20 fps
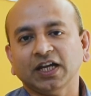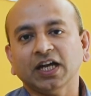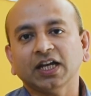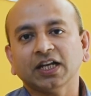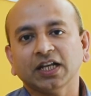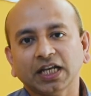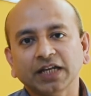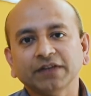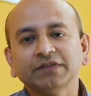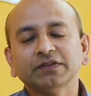
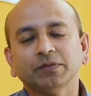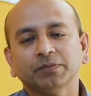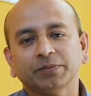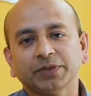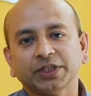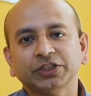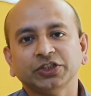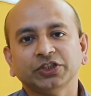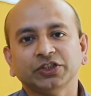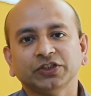Our lives are
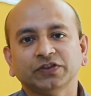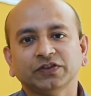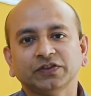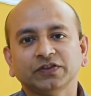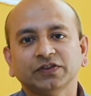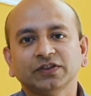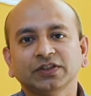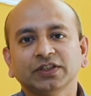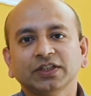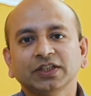
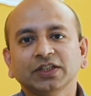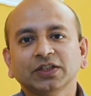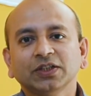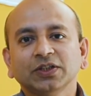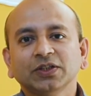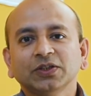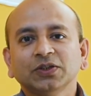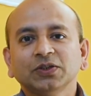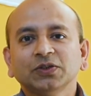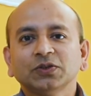precious.
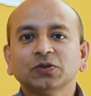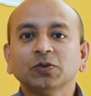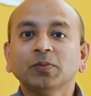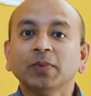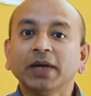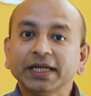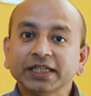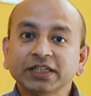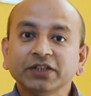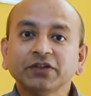So
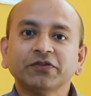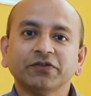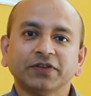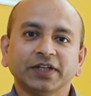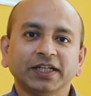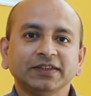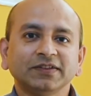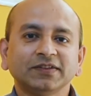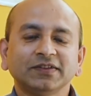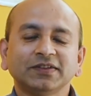my dear
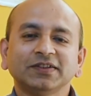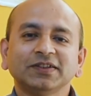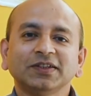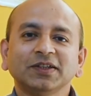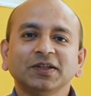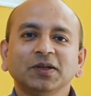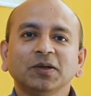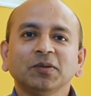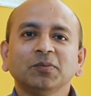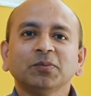friends,
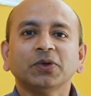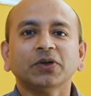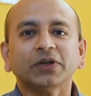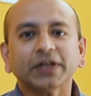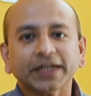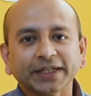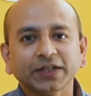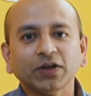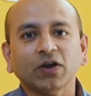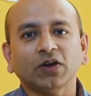
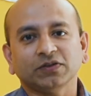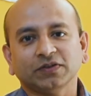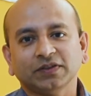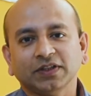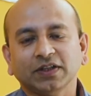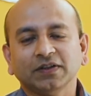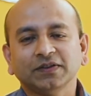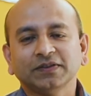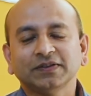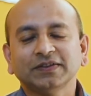protect
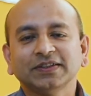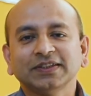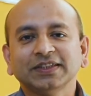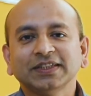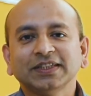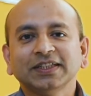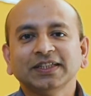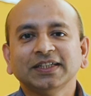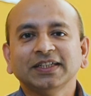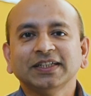yourselves,
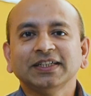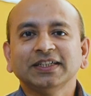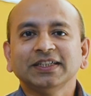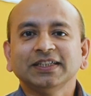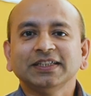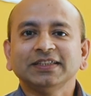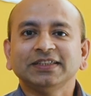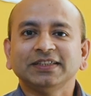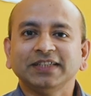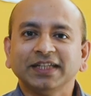
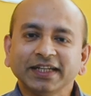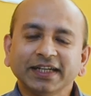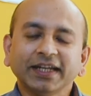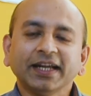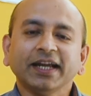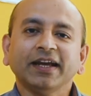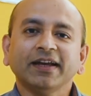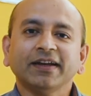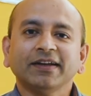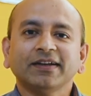take
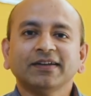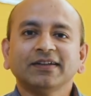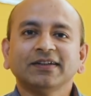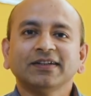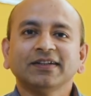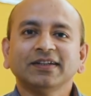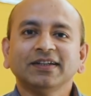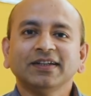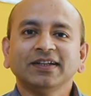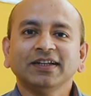care,
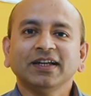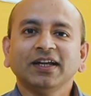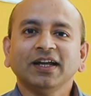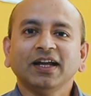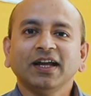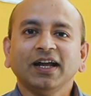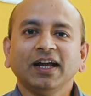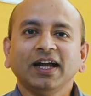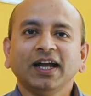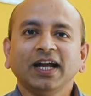
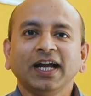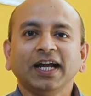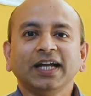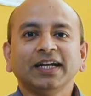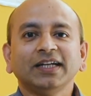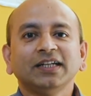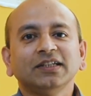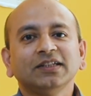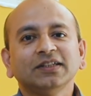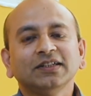
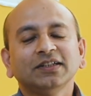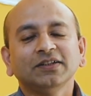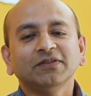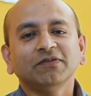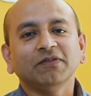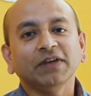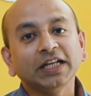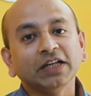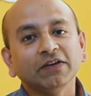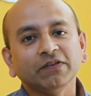and
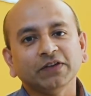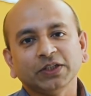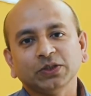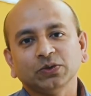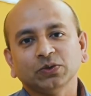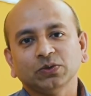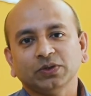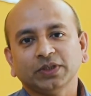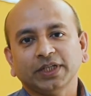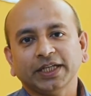whenever
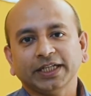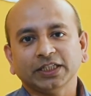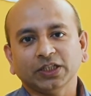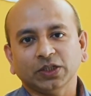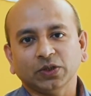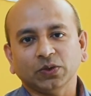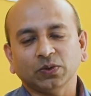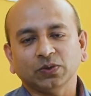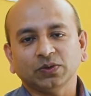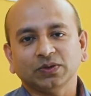you take
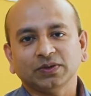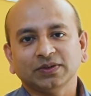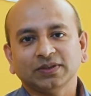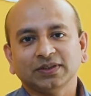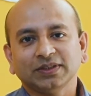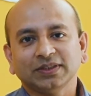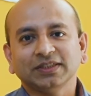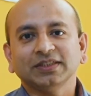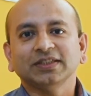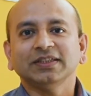the
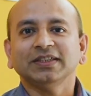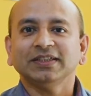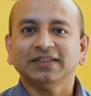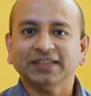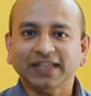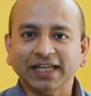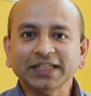road.